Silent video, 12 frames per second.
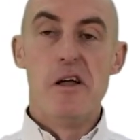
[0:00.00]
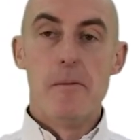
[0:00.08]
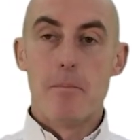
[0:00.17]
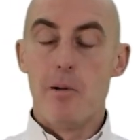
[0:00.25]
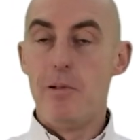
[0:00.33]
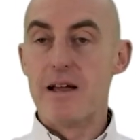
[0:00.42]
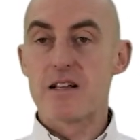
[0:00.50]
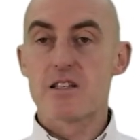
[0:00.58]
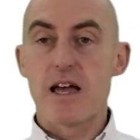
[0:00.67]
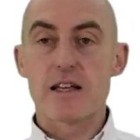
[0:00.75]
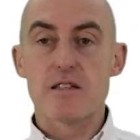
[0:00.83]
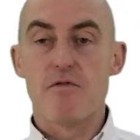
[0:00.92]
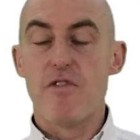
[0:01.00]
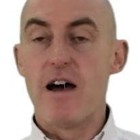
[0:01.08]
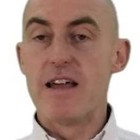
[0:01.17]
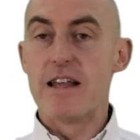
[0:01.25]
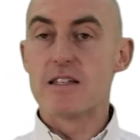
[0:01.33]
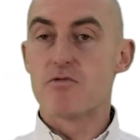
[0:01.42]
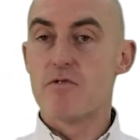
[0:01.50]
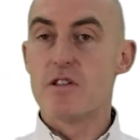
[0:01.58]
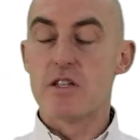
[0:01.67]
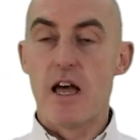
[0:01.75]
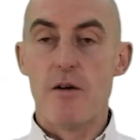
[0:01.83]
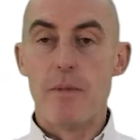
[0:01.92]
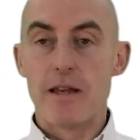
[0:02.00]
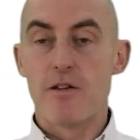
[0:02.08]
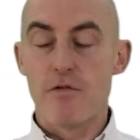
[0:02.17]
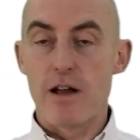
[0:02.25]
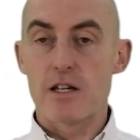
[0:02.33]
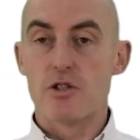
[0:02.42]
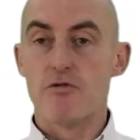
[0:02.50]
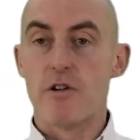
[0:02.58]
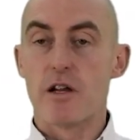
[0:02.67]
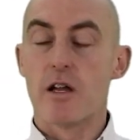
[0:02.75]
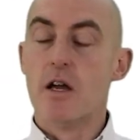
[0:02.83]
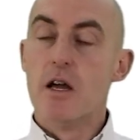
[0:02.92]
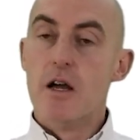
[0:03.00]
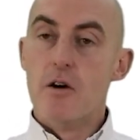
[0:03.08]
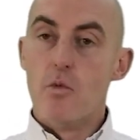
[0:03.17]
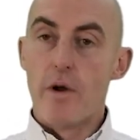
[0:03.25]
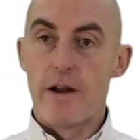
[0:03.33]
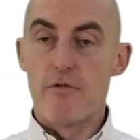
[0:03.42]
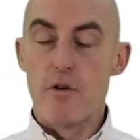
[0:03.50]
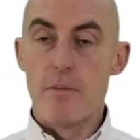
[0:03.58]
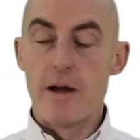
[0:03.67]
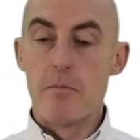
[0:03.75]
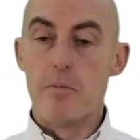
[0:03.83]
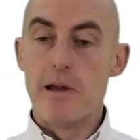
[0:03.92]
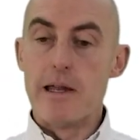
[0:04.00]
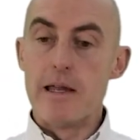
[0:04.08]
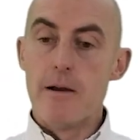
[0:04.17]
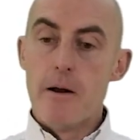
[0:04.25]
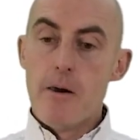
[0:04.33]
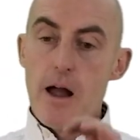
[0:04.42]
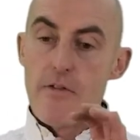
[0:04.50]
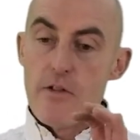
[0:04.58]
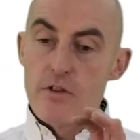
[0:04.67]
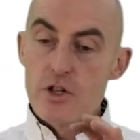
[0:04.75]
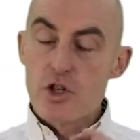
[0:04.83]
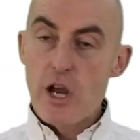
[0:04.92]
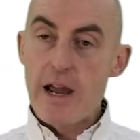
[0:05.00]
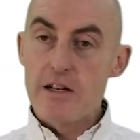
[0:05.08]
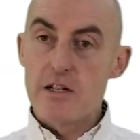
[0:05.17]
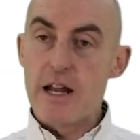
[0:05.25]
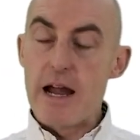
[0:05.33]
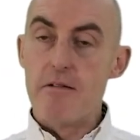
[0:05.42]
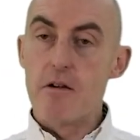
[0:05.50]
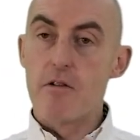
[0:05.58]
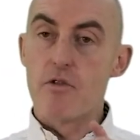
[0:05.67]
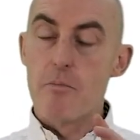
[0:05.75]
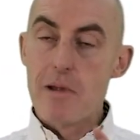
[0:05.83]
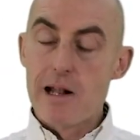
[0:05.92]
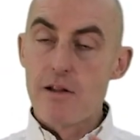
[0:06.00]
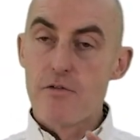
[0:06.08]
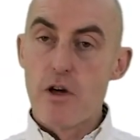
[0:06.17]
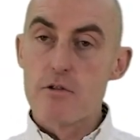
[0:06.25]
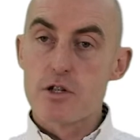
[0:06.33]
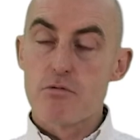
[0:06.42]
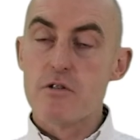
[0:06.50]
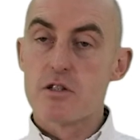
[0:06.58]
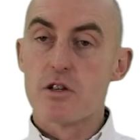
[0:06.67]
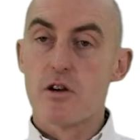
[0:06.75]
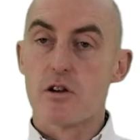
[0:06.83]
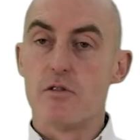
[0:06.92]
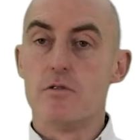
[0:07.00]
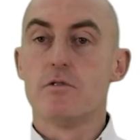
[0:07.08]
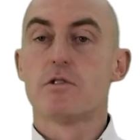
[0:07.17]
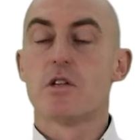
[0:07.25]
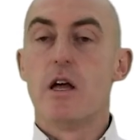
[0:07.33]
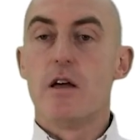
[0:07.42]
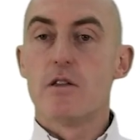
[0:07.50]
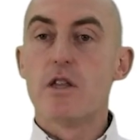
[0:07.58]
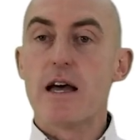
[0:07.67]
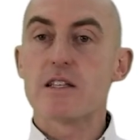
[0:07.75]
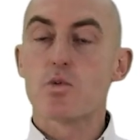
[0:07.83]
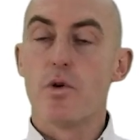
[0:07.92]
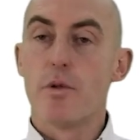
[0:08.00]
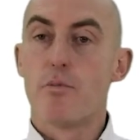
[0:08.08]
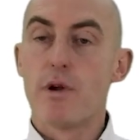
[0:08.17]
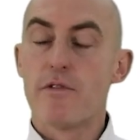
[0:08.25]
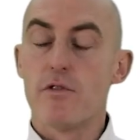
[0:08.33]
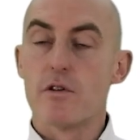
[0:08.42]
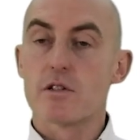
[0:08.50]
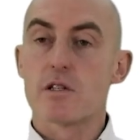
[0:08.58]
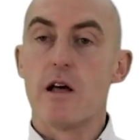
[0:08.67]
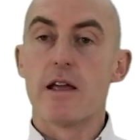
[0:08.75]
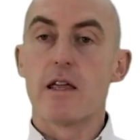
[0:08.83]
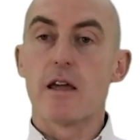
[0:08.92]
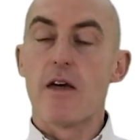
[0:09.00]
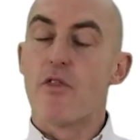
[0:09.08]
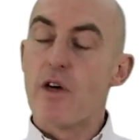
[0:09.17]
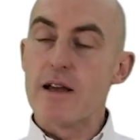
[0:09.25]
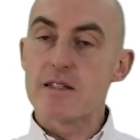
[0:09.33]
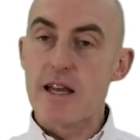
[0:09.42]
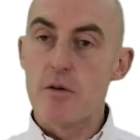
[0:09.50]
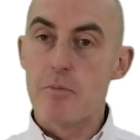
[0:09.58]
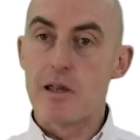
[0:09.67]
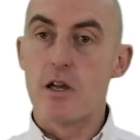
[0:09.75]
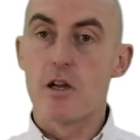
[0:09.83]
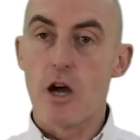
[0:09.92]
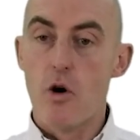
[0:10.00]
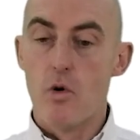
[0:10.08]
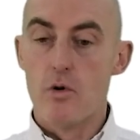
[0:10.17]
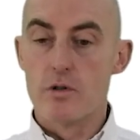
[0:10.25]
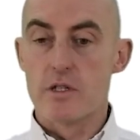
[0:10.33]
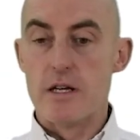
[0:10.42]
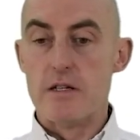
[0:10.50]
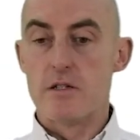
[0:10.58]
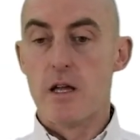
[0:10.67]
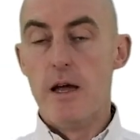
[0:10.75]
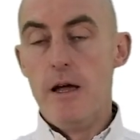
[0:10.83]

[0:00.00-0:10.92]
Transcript: Public sector, finance, retail, manufacturing, whatever it might be. And then the shaded area of the middle of those three circles, that's what the brief looks like, and that's how big your cohort is.